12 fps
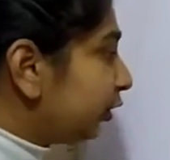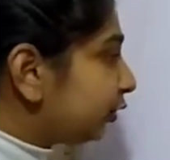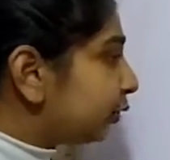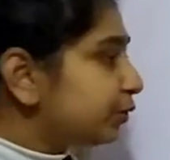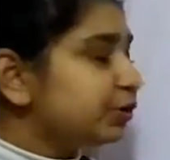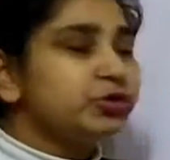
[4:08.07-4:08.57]

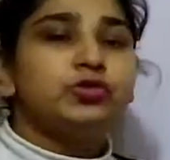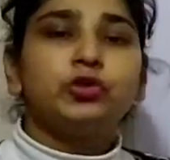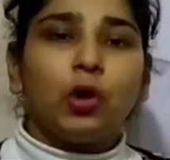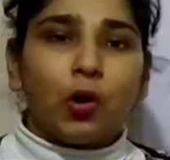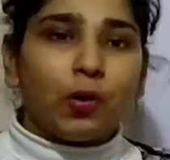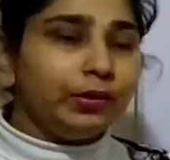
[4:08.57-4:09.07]
to
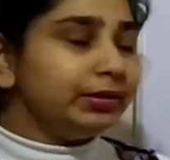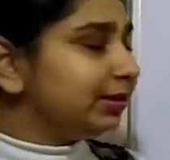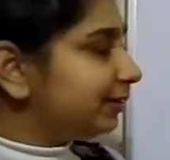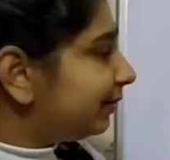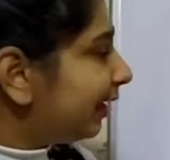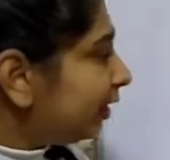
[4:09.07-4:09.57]
store
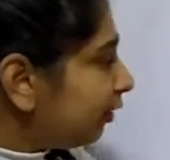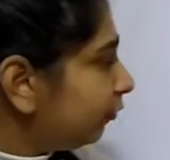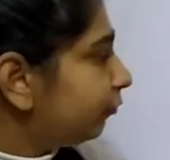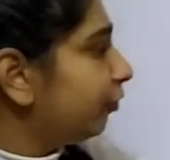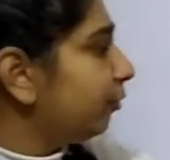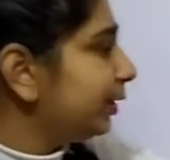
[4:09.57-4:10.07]
the
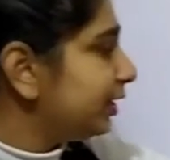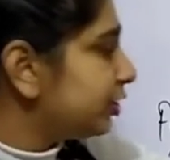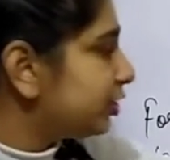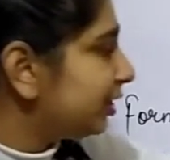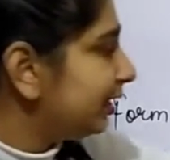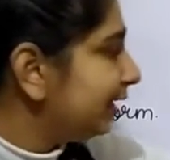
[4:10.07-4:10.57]

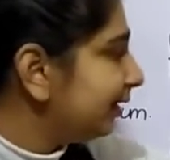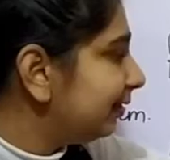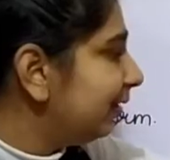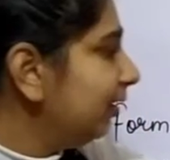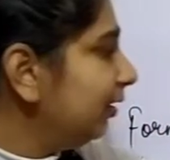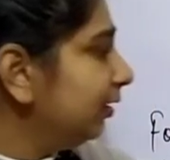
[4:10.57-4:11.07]
information in
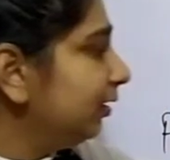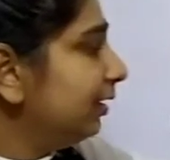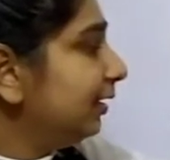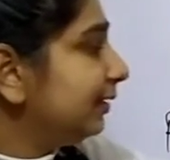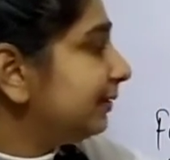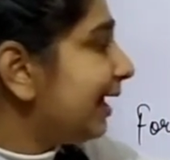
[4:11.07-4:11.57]
the
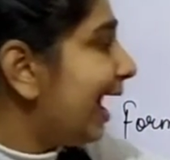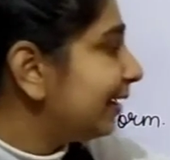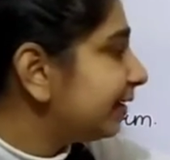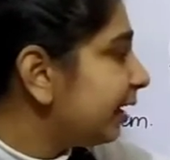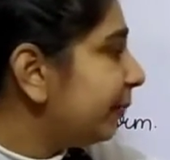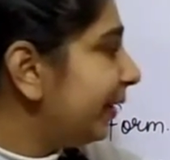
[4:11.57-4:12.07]

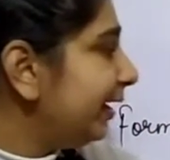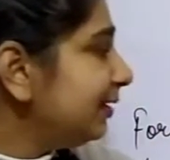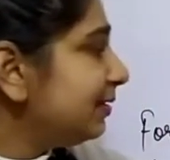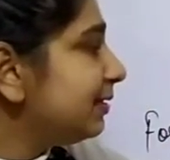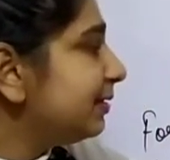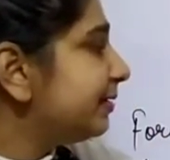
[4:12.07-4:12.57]

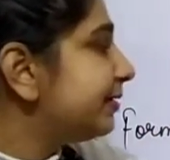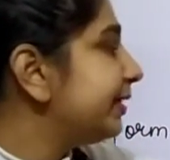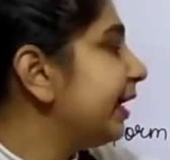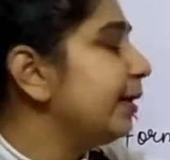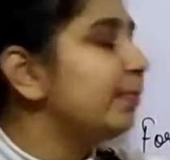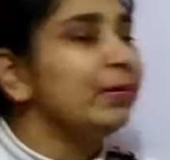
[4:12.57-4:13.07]
database
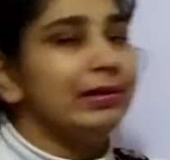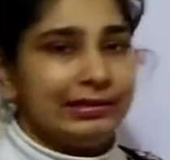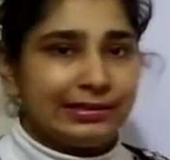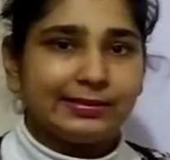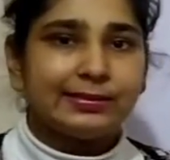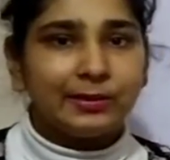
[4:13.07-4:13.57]

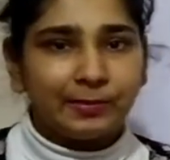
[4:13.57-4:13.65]
tables.